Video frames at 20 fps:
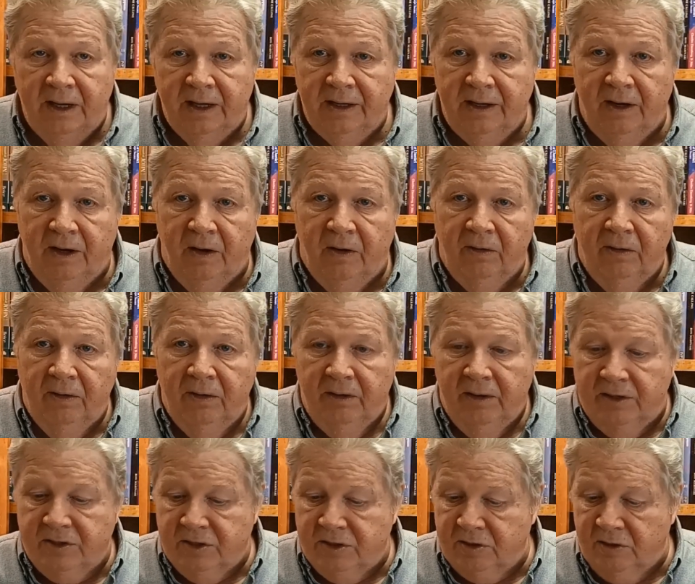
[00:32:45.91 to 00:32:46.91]
You know,
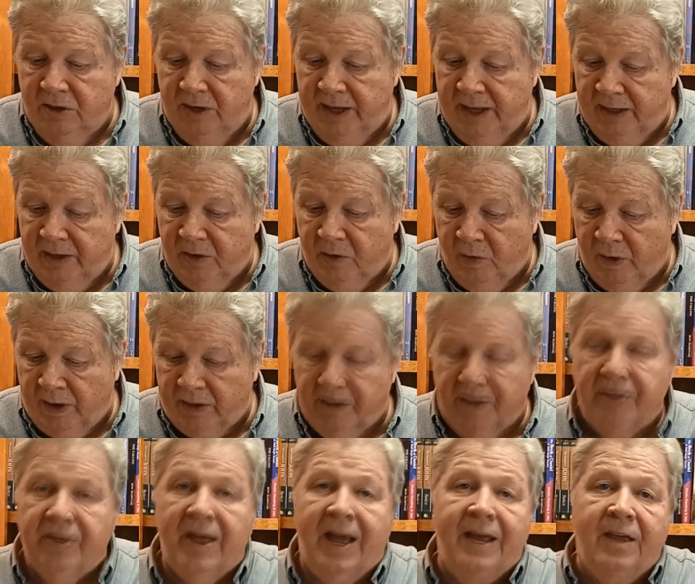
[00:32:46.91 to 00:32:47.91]
this is going to end quickly.
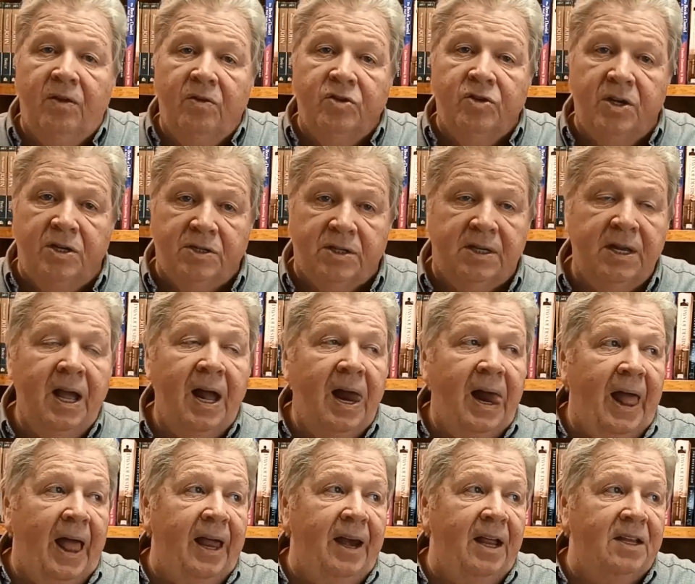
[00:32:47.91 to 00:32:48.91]
Thank you, Jesus.
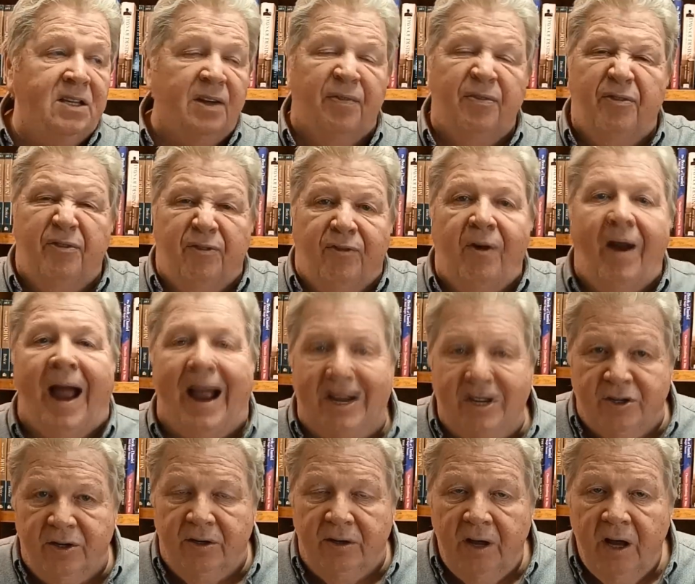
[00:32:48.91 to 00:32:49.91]
Yes. And it's a
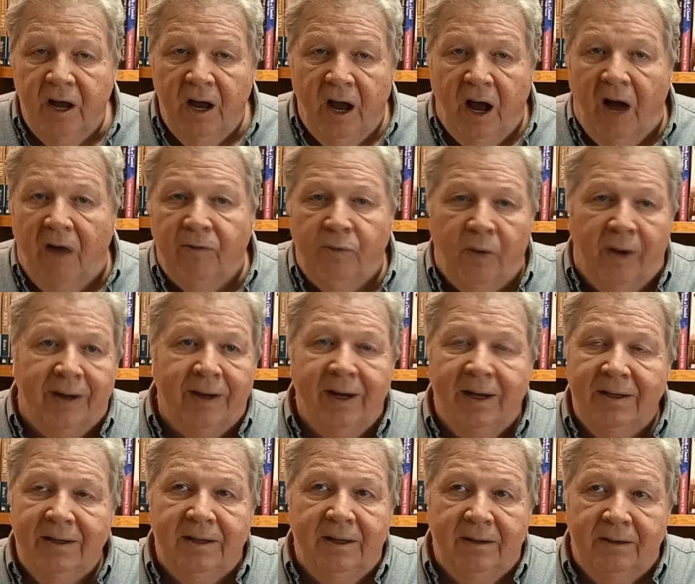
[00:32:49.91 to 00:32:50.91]
fraction of
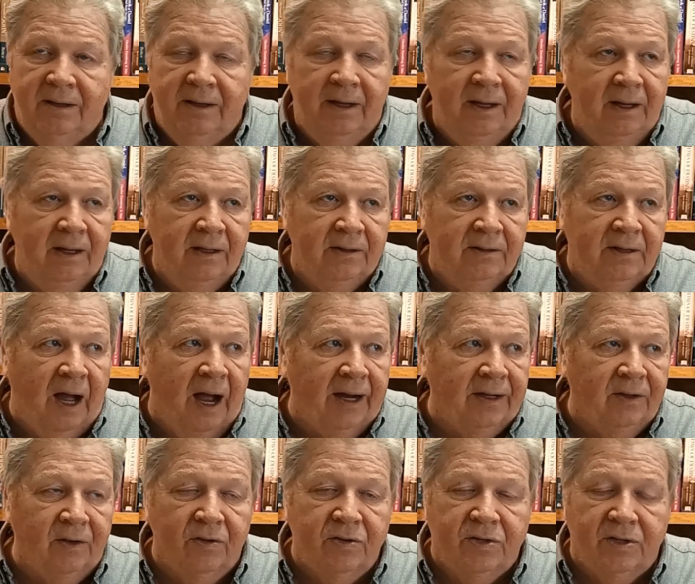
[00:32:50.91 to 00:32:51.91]
what the
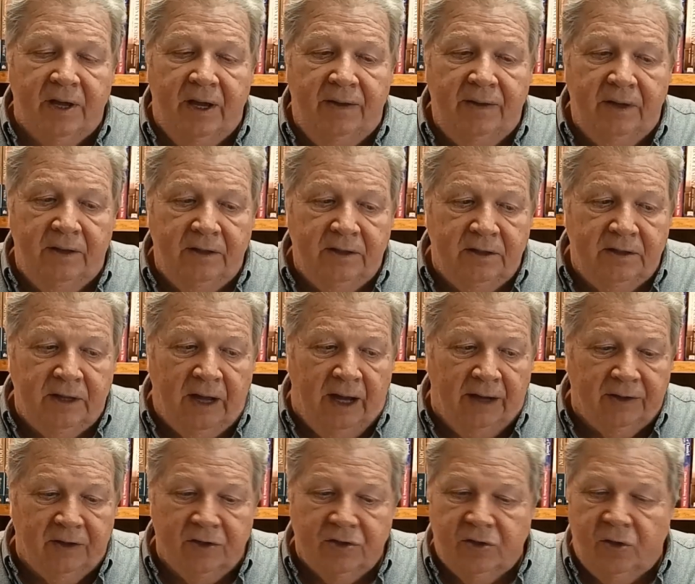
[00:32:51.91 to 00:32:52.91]
doctors and the
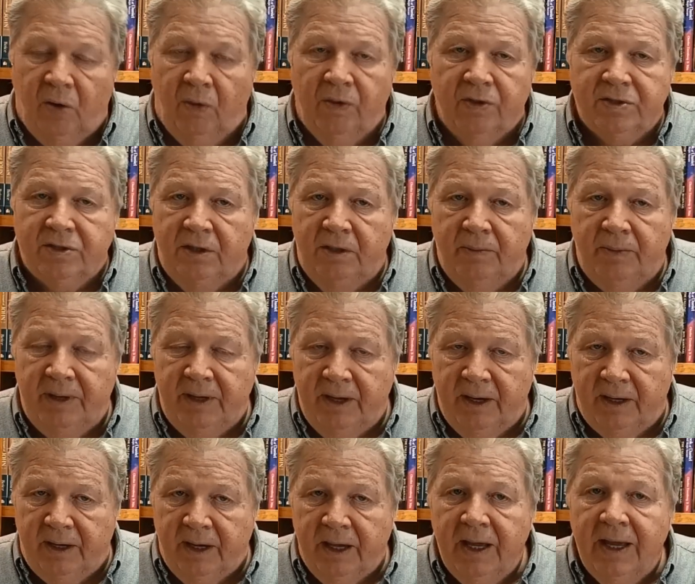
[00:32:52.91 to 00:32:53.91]
doctors told us in the
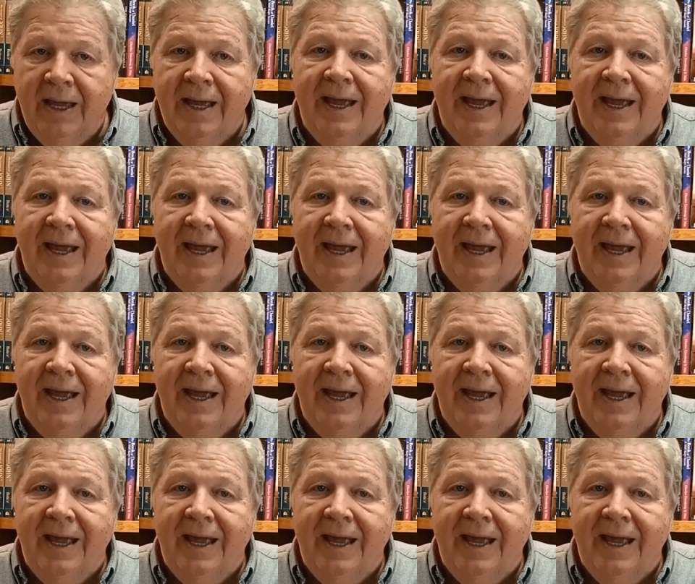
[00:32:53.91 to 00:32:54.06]
beginning.